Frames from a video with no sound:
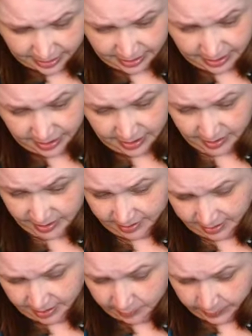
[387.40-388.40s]
this
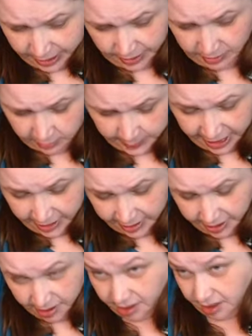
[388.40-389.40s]
little bundle back
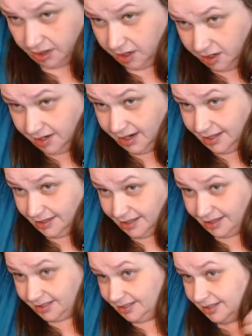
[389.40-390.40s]
here and
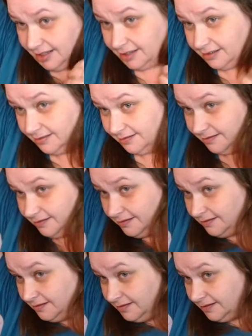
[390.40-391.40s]
that's it.
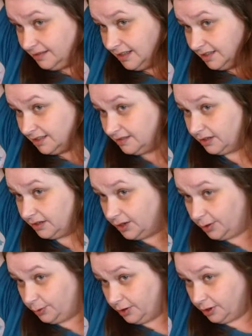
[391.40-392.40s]

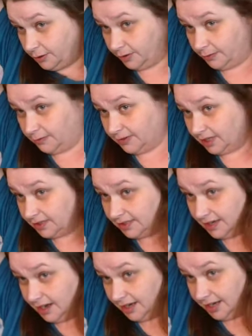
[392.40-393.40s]
Oh no, that's
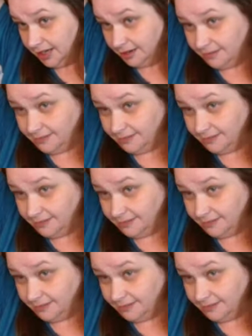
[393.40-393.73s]
not it.